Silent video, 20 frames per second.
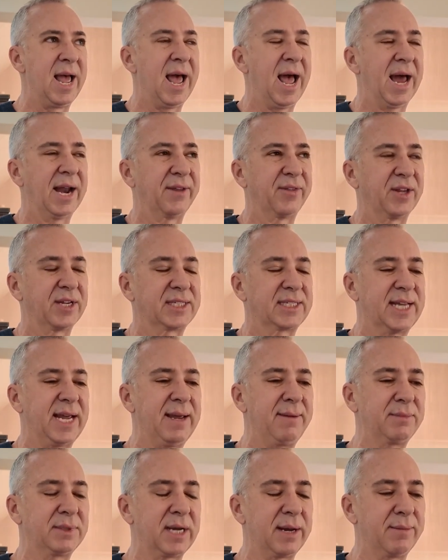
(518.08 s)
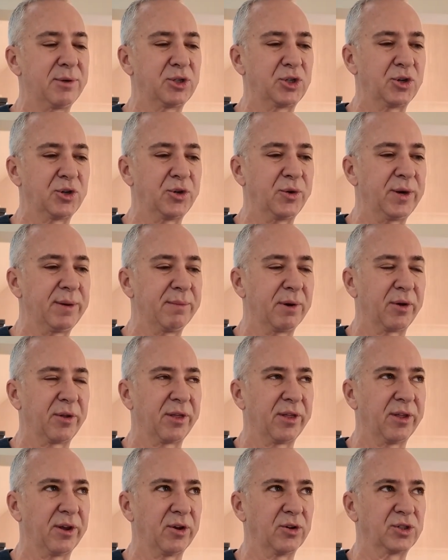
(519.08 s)
And at the same time as you're doing both
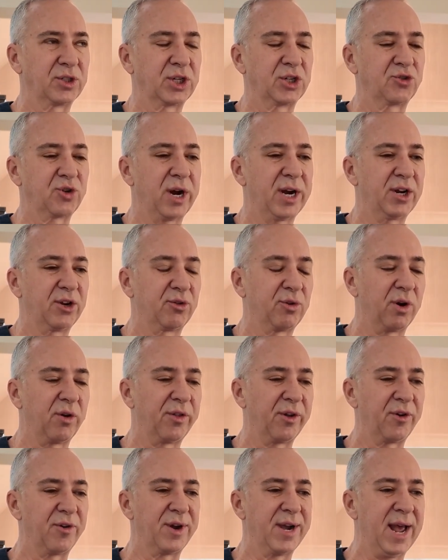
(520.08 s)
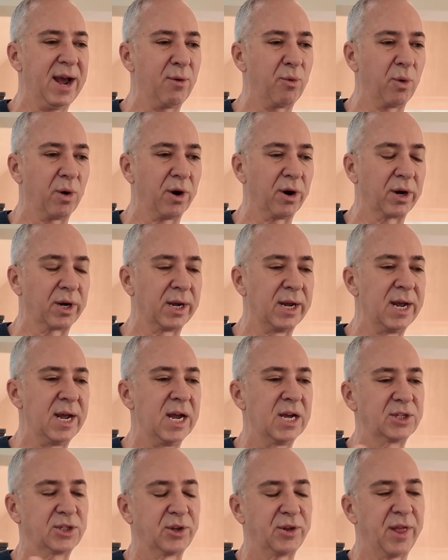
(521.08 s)
of those, to try to grow their network
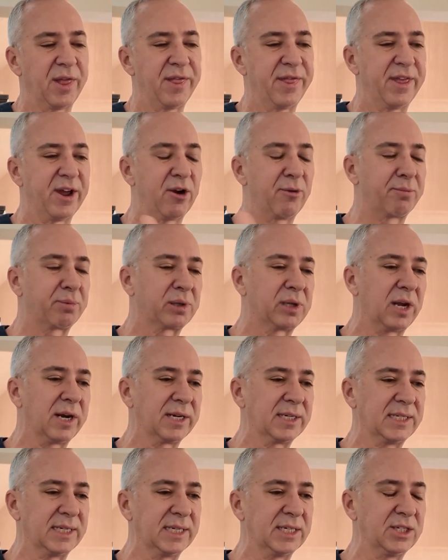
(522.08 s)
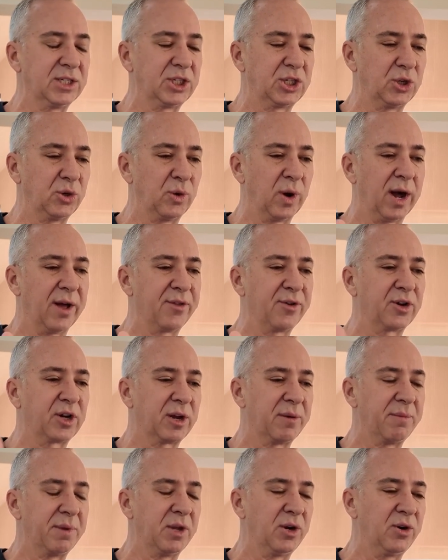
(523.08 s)
so that they're plugged into other
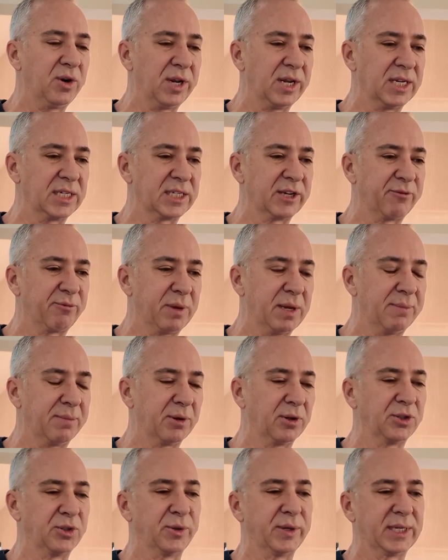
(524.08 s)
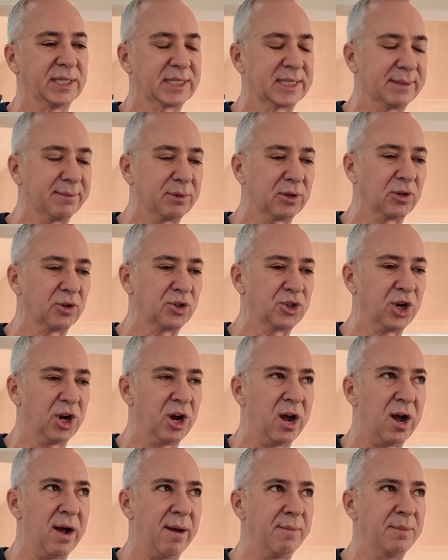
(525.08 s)
communities of people doing similar
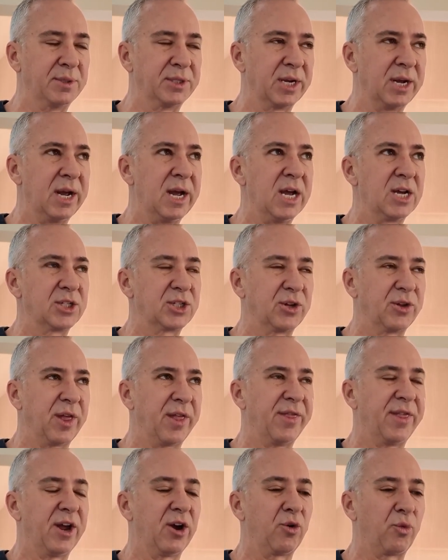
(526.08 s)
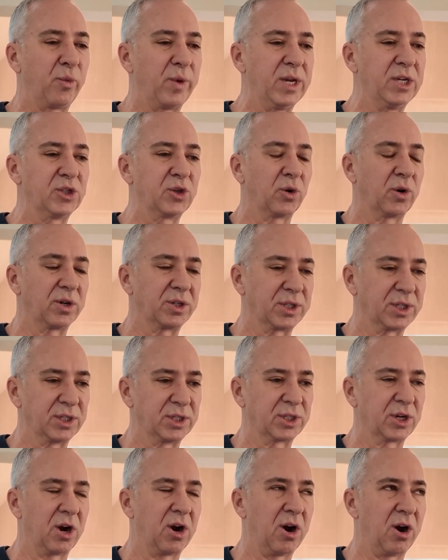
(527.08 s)
jobs, so that their
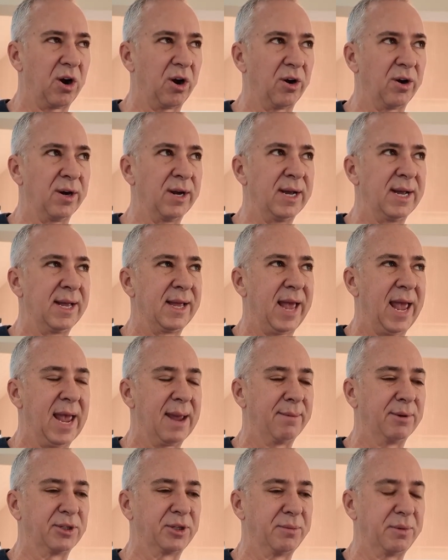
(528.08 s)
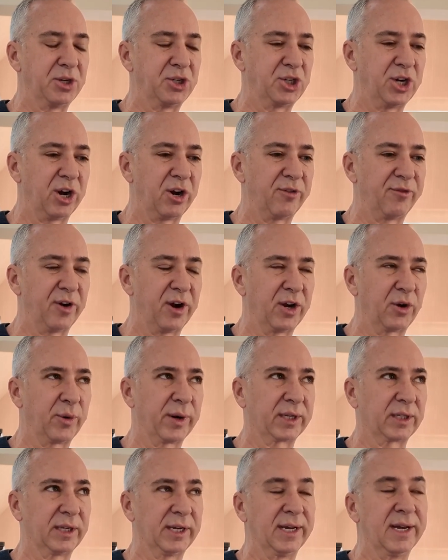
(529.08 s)
resources are able to be shared very
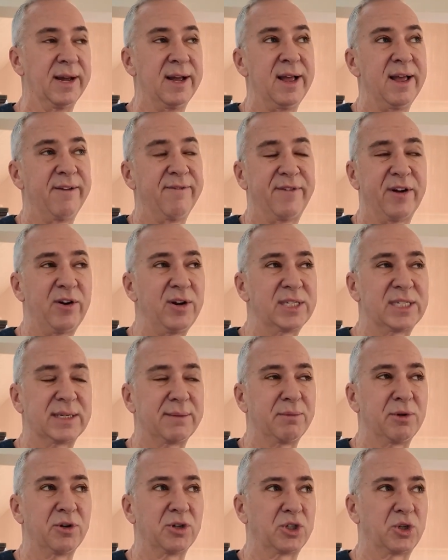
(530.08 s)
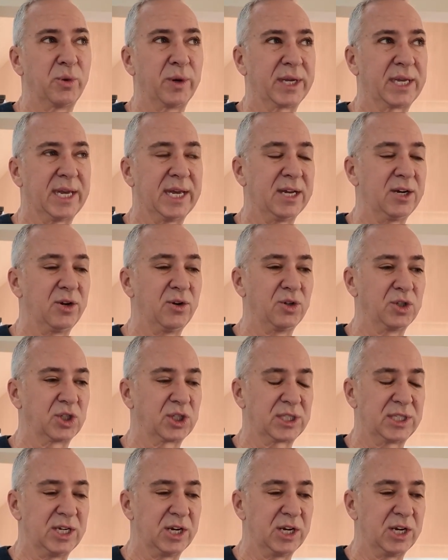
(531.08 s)
quickly. Very similar to a kid who's